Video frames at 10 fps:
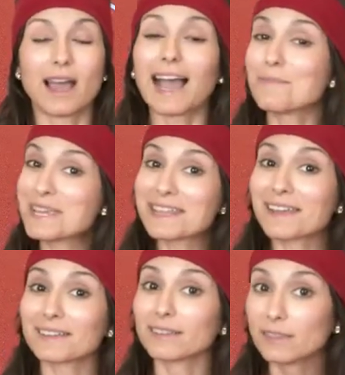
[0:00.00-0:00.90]
I mean
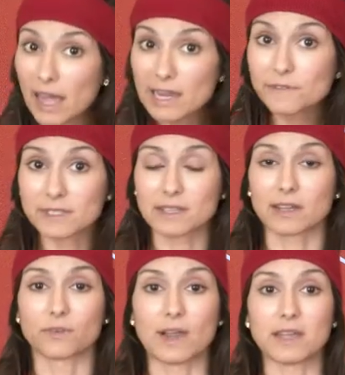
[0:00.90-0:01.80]
that life is
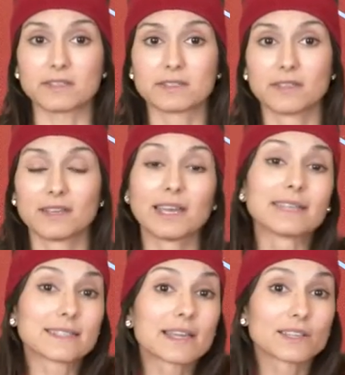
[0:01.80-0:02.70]
like a race.
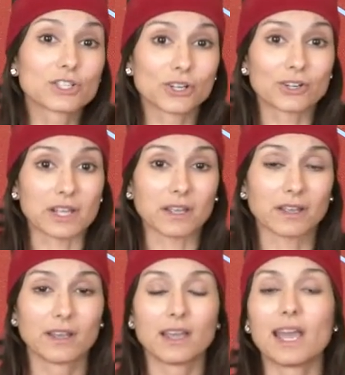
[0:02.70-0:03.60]
It's like a journey,
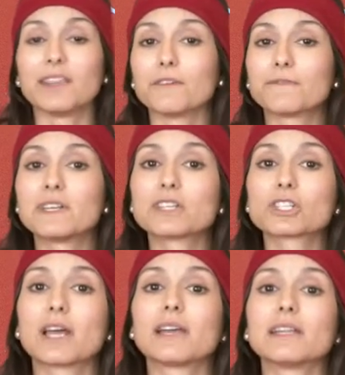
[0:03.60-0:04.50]
and the
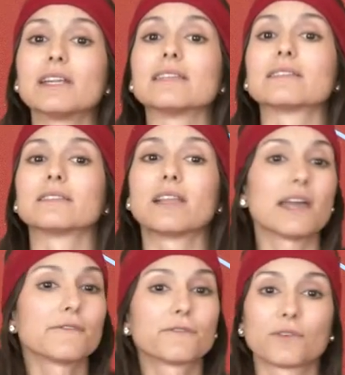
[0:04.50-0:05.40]
finish line is
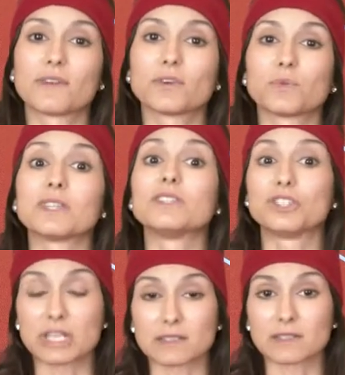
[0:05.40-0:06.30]
life forever with
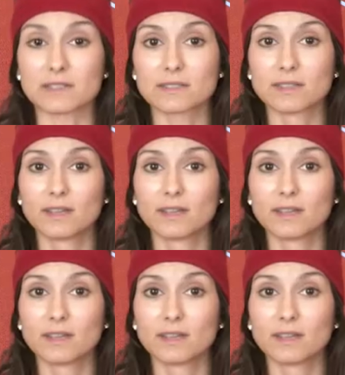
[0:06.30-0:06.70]
Jesus.